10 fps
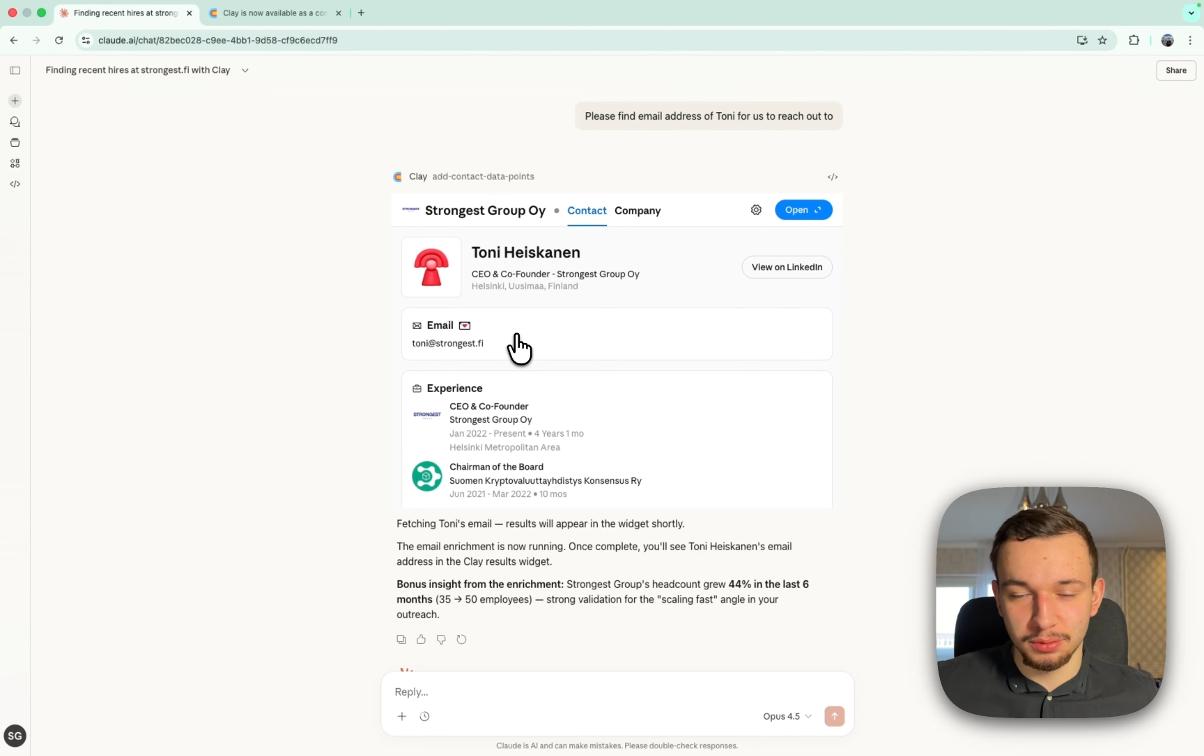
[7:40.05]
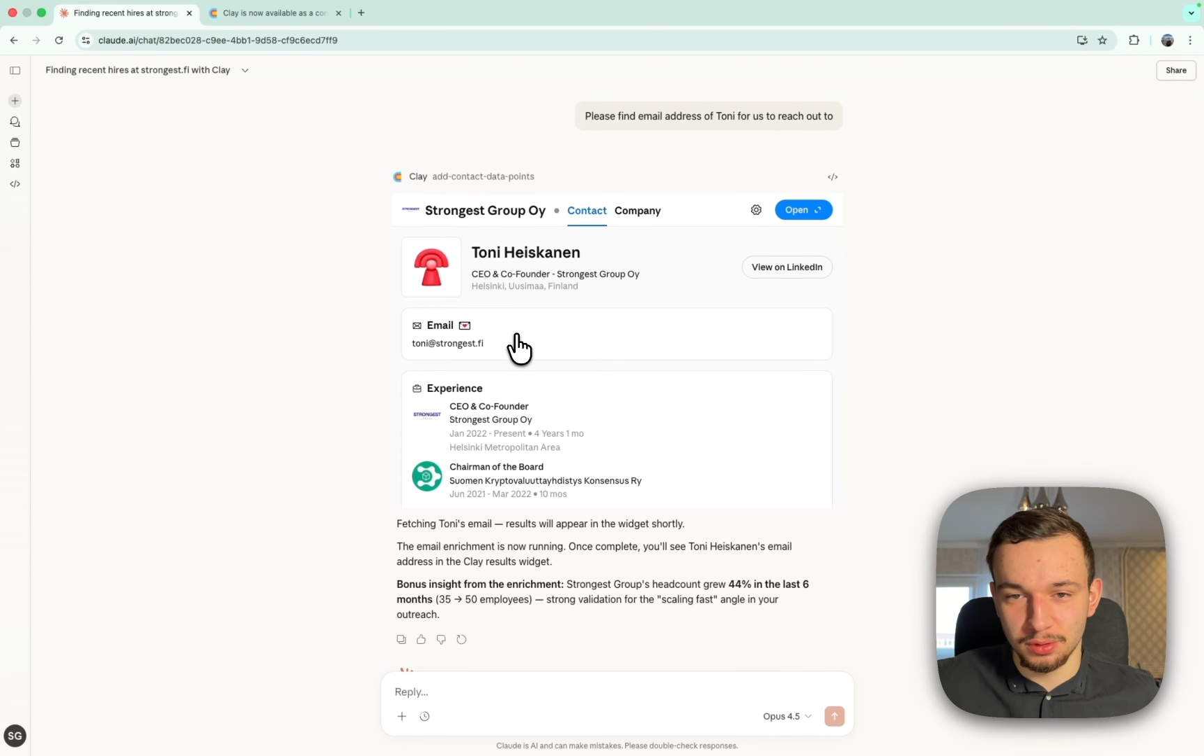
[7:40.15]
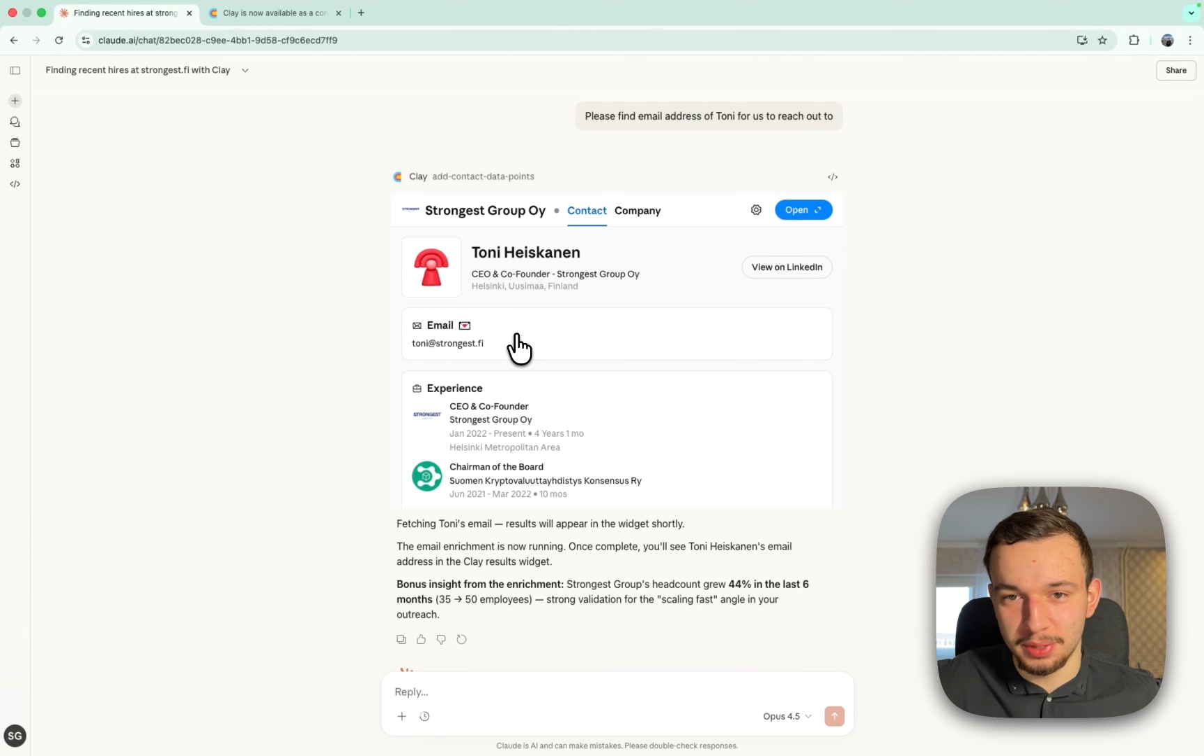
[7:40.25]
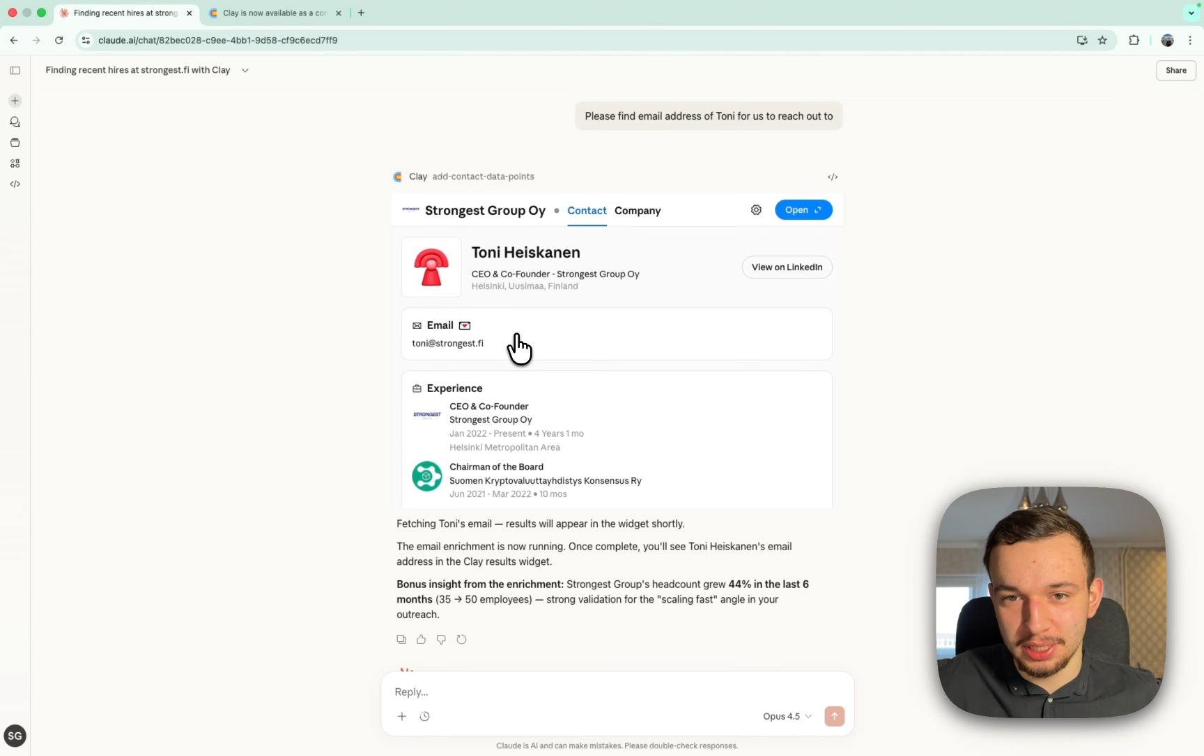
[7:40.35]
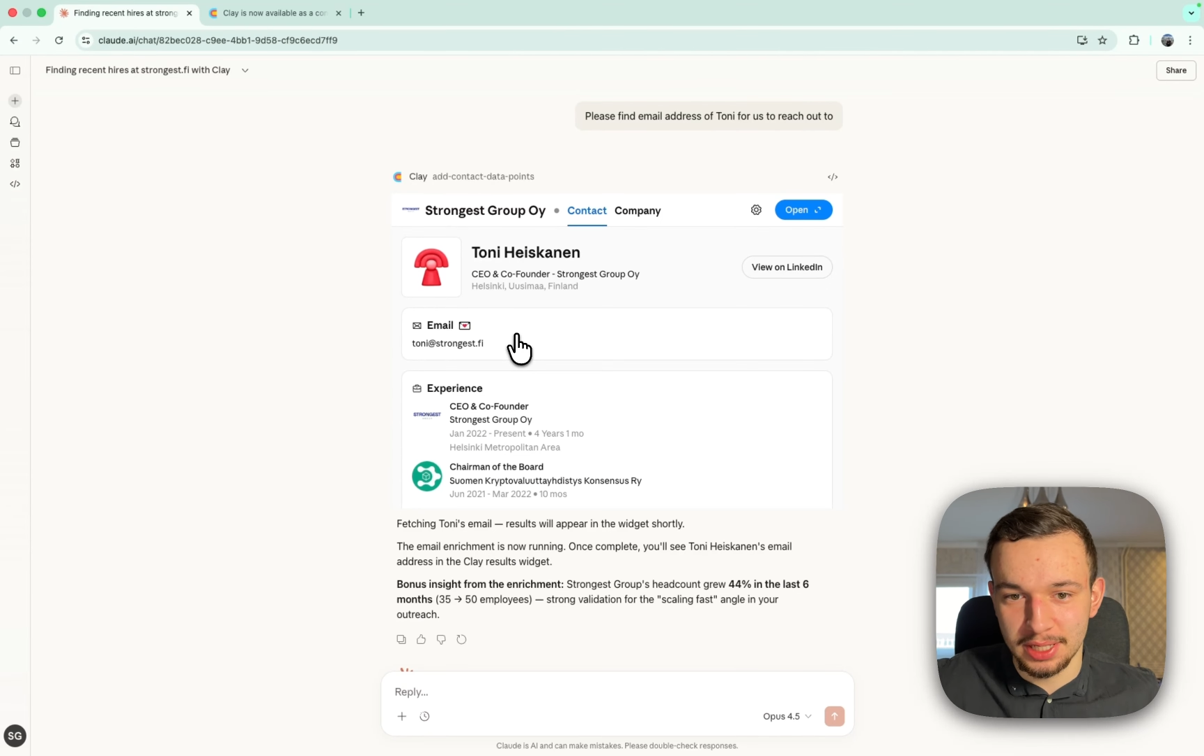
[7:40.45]

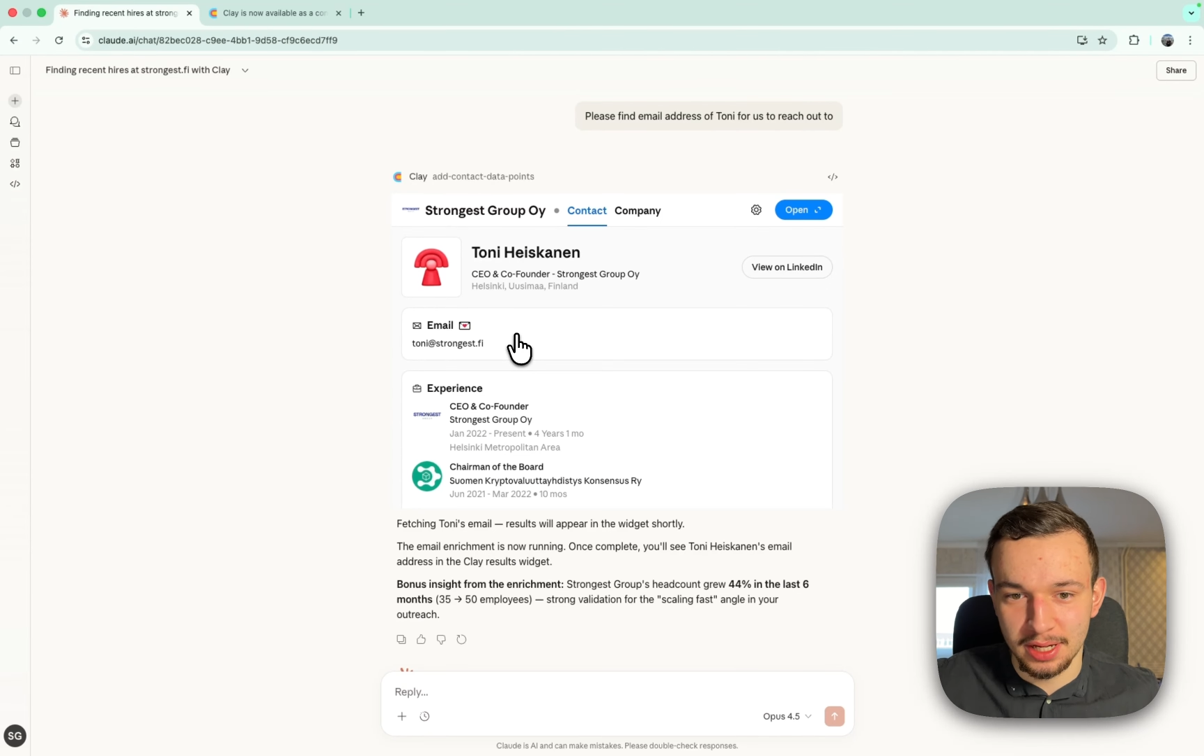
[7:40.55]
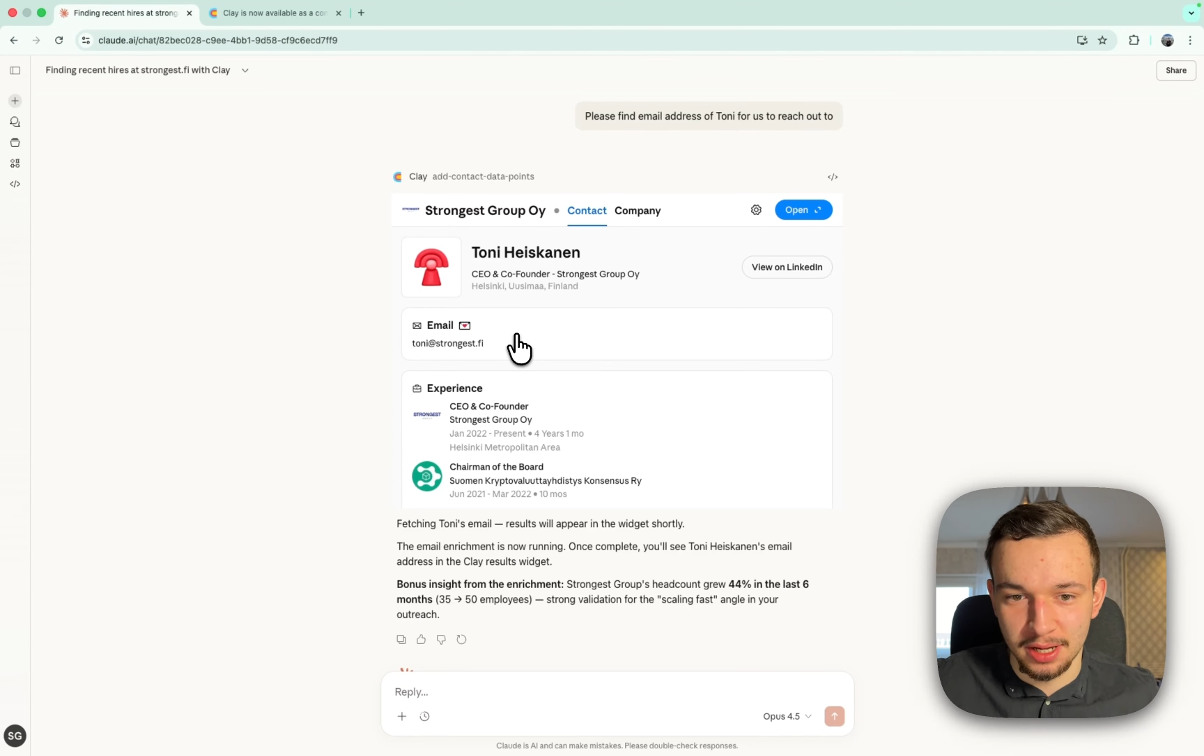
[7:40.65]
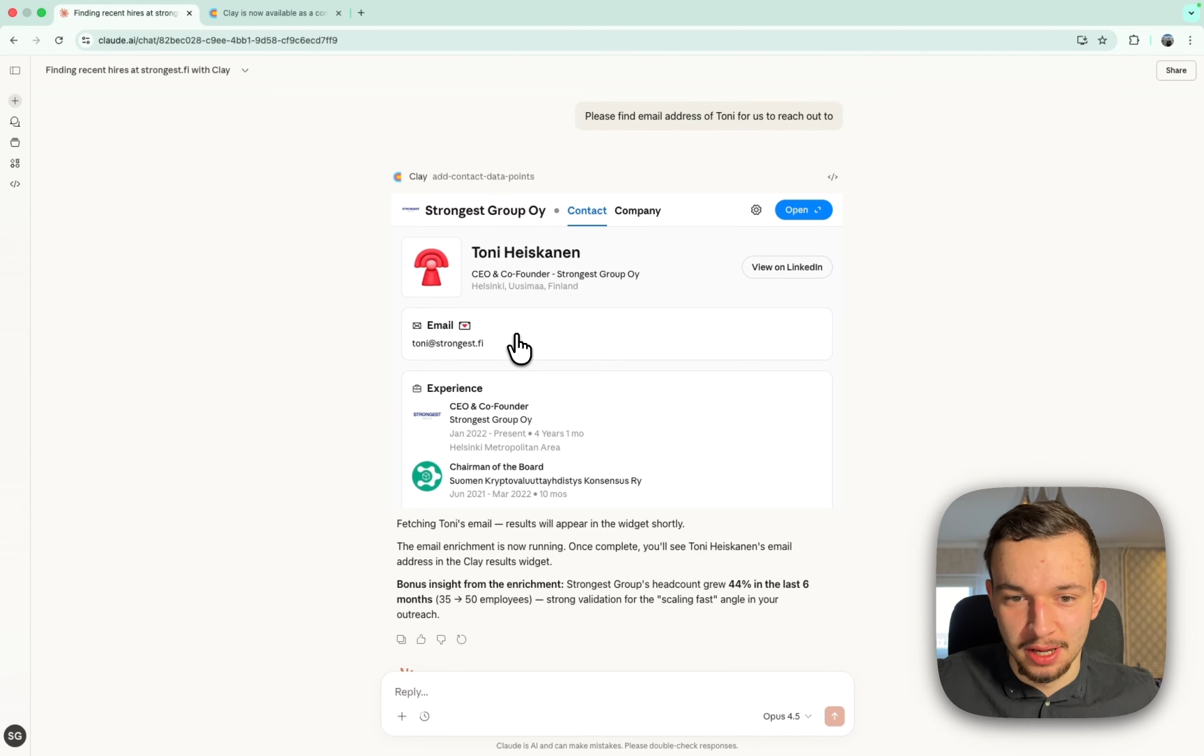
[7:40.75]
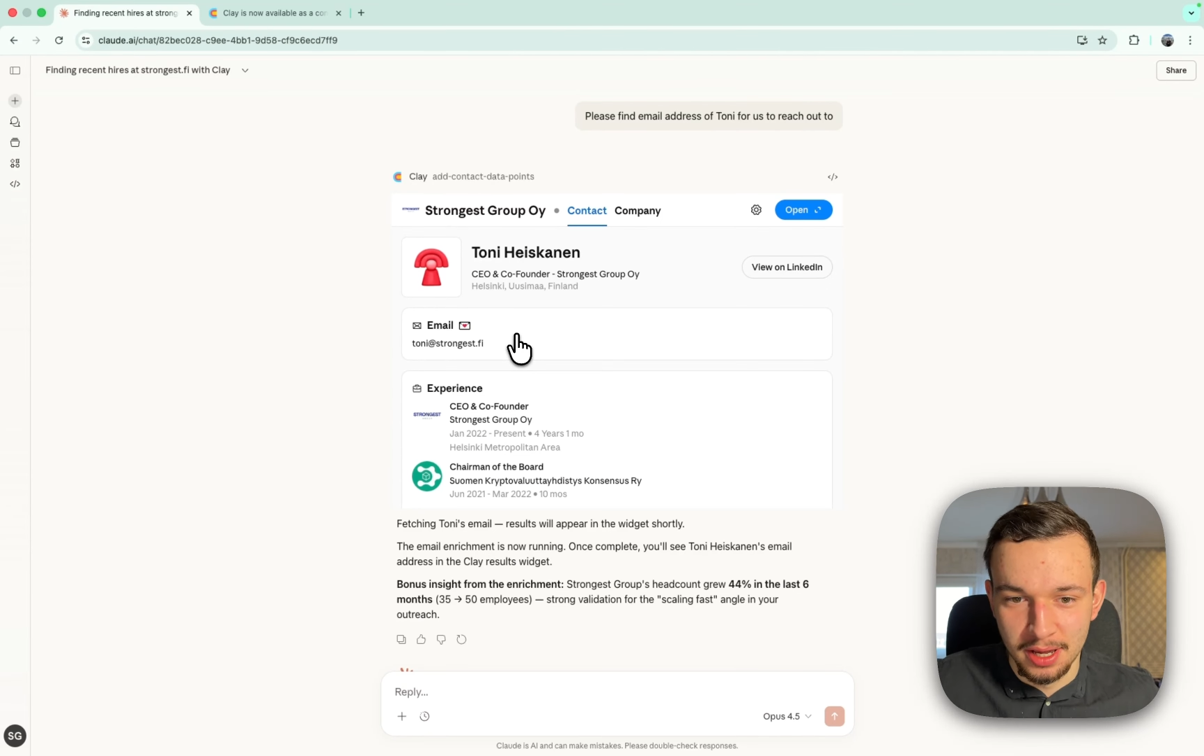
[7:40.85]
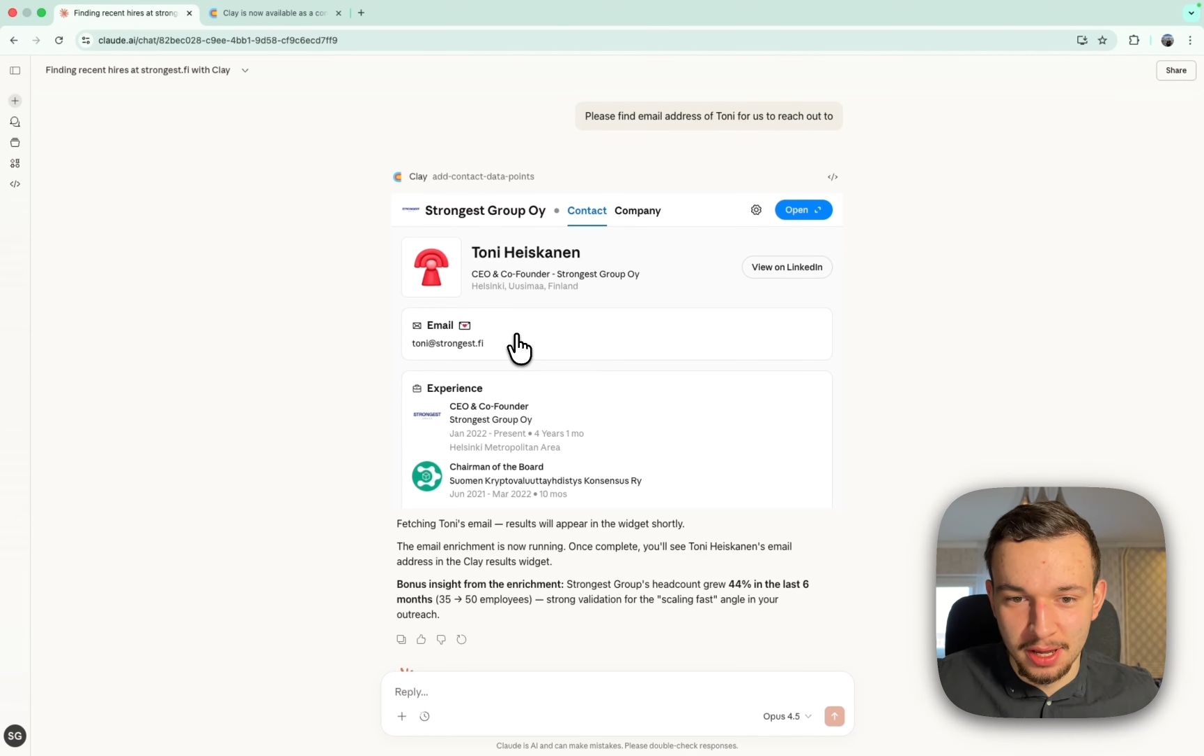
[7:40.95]
would be the